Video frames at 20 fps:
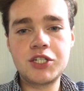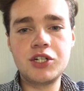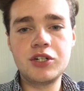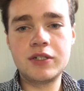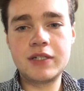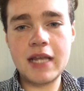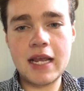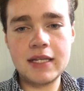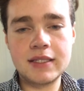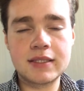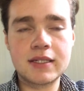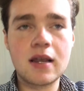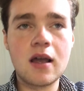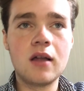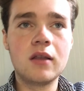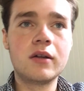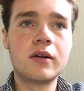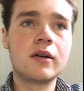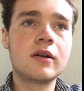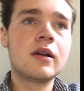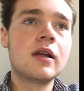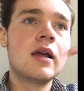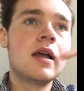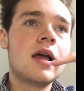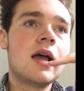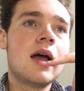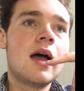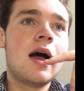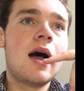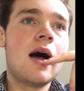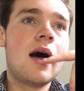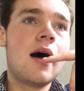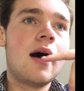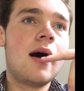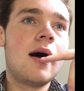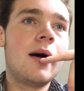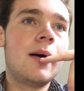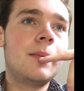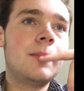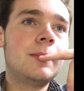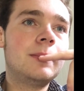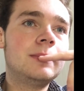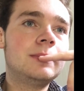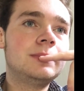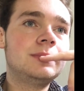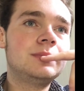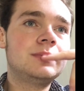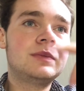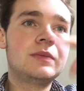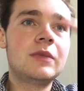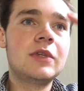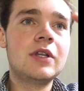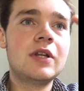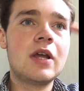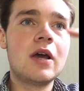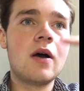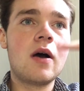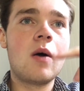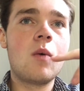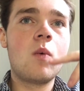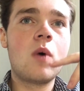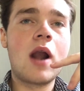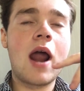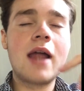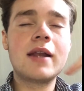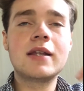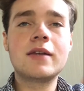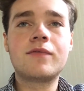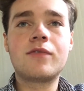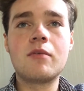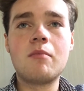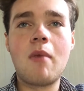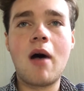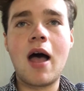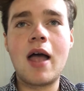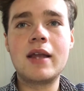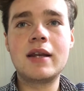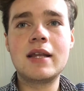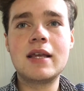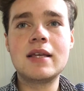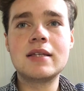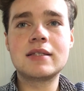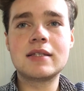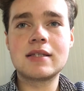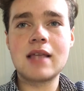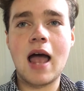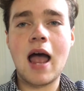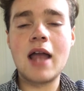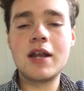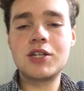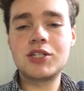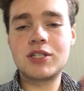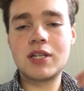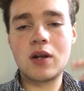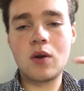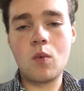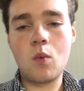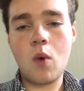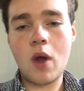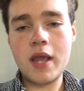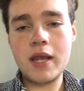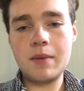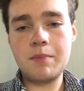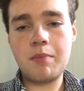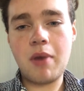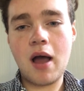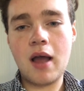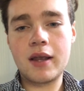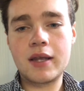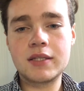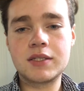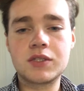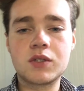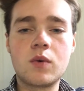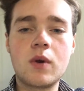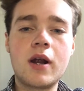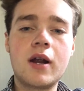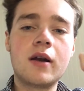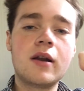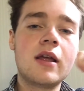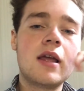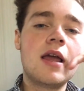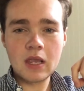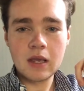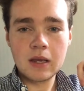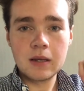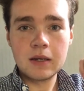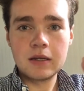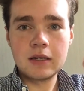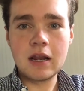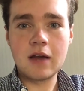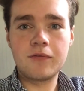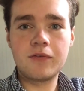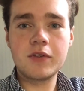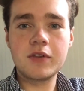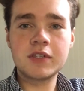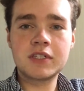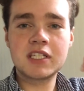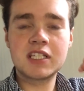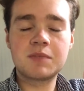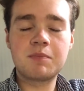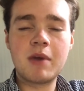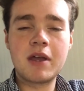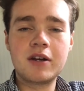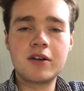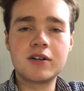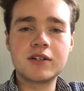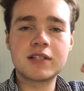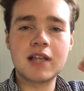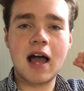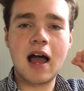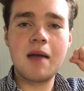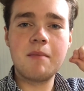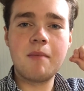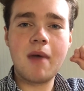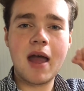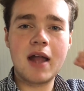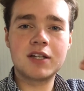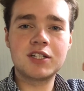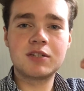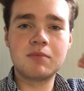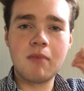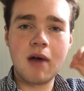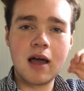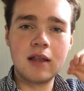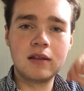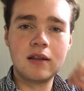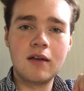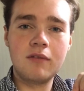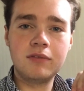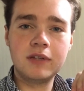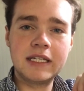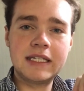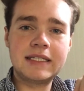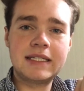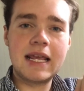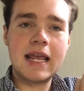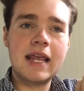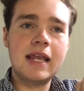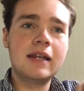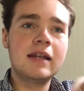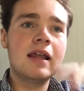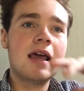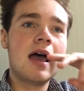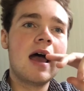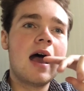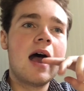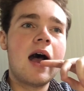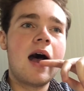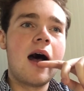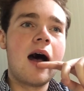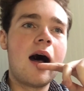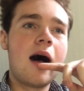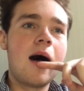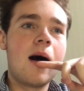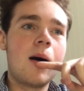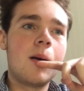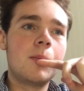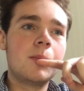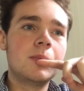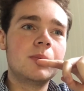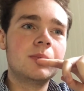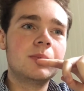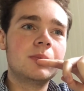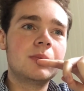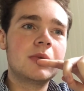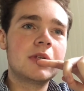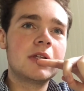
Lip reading: your date's color. You know, what I did for mine is I just did a white pocket square. Now for the suspenders, I matched my lovely date. And